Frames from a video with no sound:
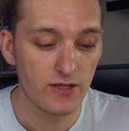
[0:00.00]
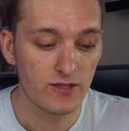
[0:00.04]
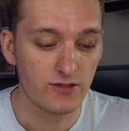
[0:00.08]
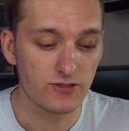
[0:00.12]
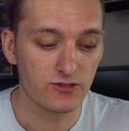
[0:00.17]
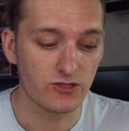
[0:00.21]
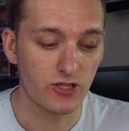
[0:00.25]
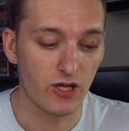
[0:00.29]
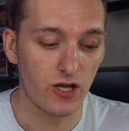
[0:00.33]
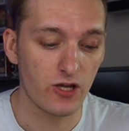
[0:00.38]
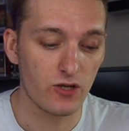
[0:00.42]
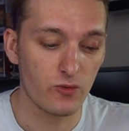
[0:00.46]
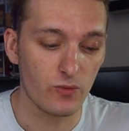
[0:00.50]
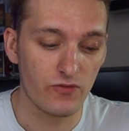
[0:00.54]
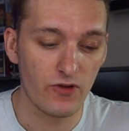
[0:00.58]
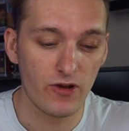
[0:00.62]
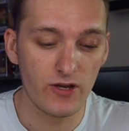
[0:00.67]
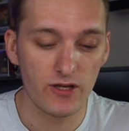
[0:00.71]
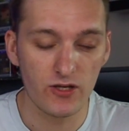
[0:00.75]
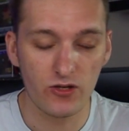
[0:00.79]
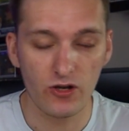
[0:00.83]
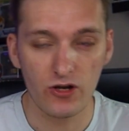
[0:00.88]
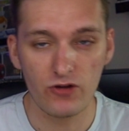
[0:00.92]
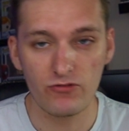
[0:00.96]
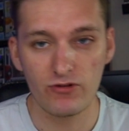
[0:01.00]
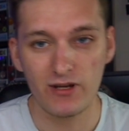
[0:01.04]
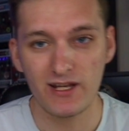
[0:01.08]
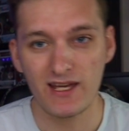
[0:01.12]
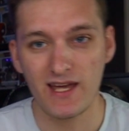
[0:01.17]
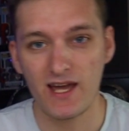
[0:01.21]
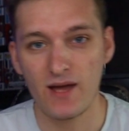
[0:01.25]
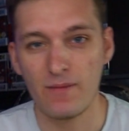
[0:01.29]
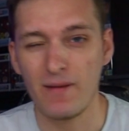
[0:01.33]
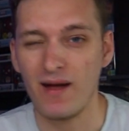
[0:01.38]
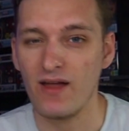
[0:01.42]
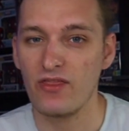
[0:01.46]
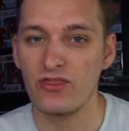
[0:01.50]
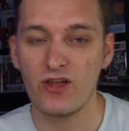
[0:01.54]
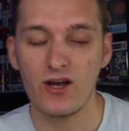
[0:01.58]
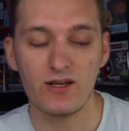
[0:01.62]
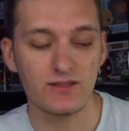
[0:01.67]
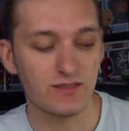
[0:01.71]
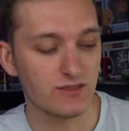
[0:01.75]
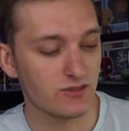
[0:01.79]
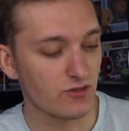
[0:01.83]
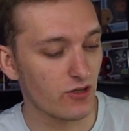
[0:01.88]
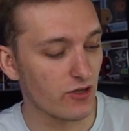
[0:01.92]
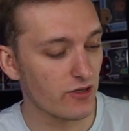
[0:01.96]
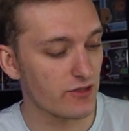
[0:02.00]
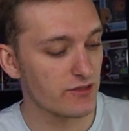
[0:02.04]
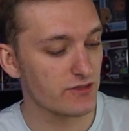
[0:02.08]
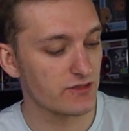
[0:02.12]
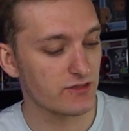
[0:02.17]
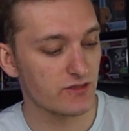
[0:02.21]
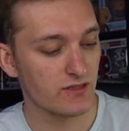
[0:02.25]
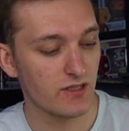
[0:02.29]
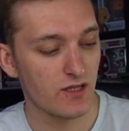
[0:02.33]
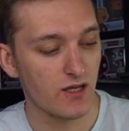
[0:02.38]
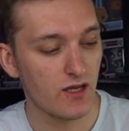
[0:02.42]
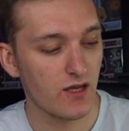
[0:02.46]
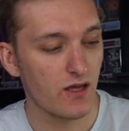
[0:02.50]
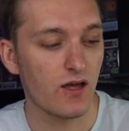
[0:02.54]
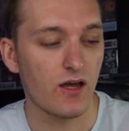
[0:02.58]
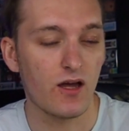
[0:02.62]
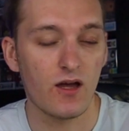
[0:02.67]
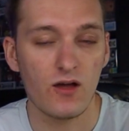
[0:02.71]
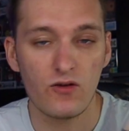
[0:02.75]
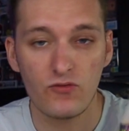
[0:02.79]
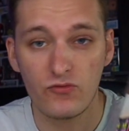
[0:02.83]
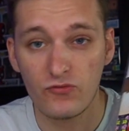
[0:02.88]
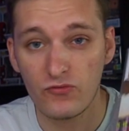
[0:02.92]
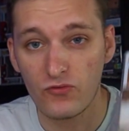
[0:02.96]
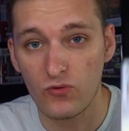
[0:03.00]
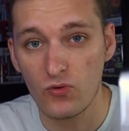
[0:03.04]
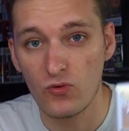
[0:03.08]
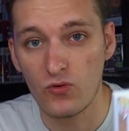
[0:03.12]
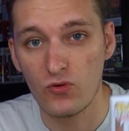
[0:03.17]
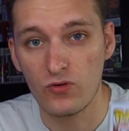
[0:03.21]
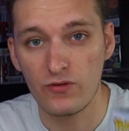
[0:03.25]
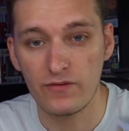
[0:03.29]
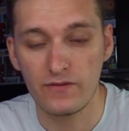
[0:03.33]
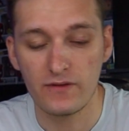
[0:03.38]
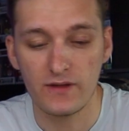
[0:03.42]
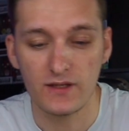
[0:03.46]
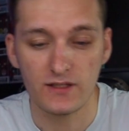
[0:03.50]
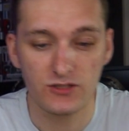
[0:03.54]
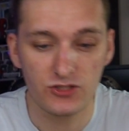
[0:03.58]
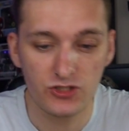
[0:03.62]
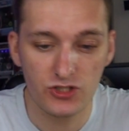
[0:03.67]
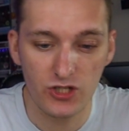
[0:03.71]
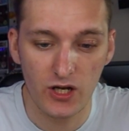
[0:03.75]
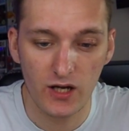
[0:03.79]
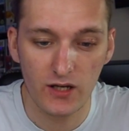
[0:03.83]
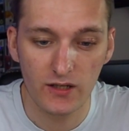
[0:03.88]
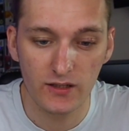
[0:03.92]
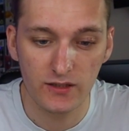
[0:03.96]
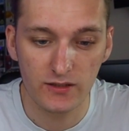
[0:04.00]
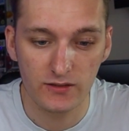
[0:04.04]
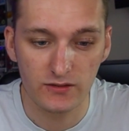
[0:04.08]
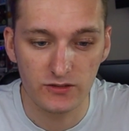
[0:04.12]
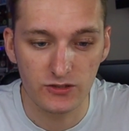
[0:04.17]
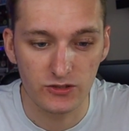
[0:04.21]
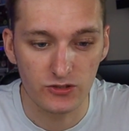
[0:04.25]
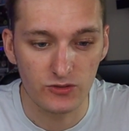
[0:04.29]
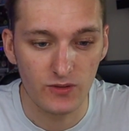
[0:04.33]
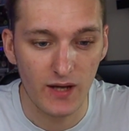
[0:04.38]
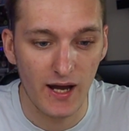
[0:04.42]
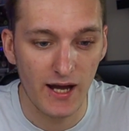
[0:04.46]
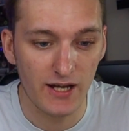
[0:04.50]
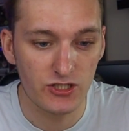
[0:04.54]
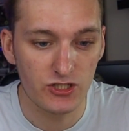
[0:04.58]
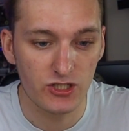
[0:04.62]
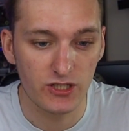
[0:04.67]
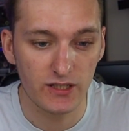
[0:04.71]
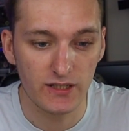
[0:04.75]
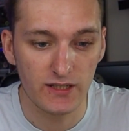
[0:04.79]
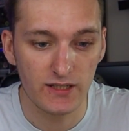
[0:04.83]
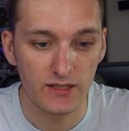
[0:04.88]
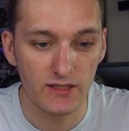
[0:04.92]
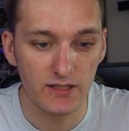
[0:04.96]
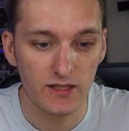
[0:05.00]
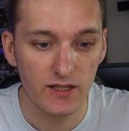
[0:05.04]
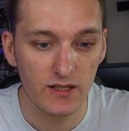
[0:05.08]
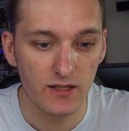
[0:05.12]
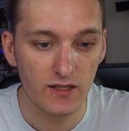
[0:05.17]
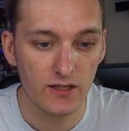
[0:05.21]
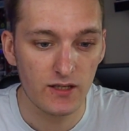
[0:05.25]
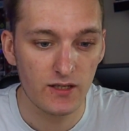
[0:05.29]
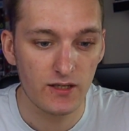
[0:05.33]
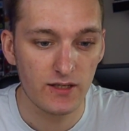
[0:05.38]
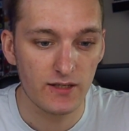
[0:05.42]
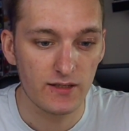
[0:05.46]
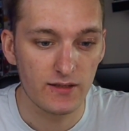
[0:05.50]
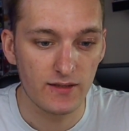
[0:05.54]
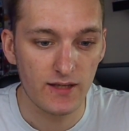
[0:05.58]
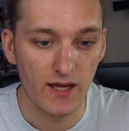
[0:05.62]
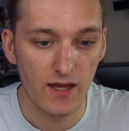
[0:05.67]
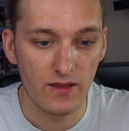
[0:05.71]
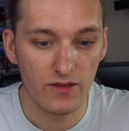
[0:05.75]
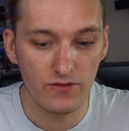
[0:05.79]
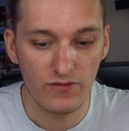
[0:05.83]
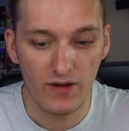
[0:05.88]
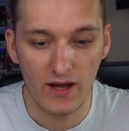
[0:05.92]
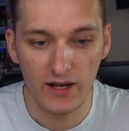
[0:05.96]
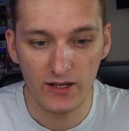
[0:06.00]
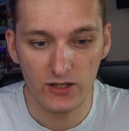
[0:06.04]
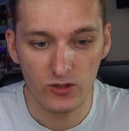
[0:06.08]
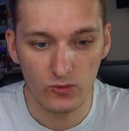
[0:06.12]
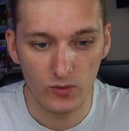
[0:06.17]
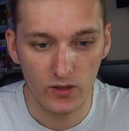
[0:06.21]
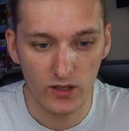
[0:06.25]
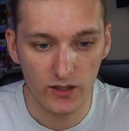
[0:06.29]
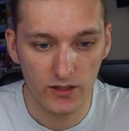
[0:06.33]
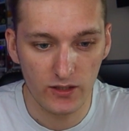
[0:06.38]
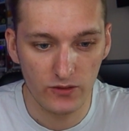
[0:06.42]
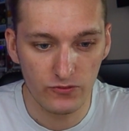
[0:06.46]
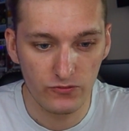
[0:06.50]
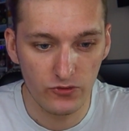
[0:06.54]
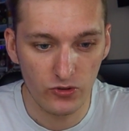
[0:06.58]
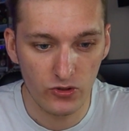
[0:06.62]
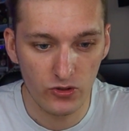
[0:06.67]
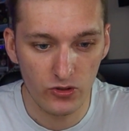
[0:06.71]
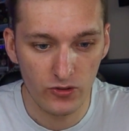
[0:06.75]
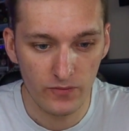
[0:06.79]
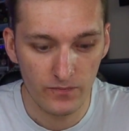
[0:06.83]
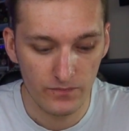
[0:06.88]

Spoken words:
So we've only got to really hit about $30 for this Chunk to actually get the value we're looking for.